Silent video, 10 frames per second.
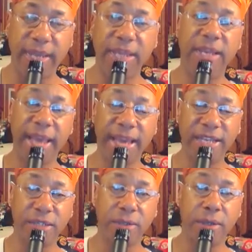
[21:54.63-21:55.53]

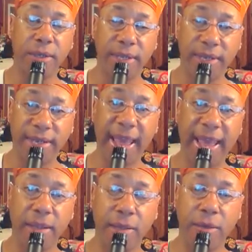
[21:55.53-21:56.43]
indication
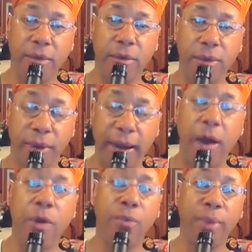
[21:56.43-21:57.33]
that
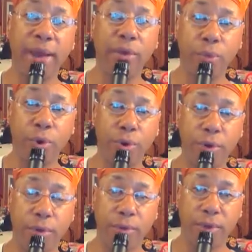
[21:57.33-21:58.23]
all around the
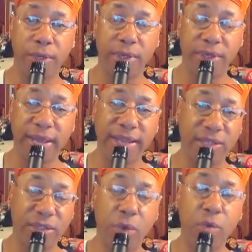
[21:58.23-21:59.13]
world,
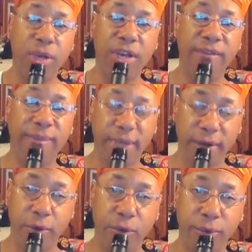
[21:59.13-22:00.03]
there's no
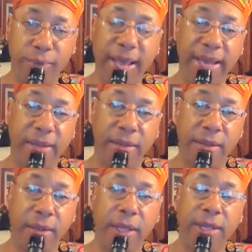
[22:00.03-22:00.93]
government on the planet
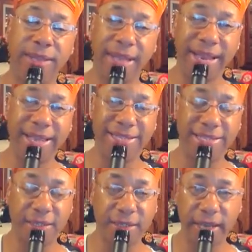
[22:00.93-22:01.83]

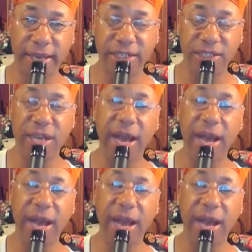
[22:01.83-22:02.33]
that is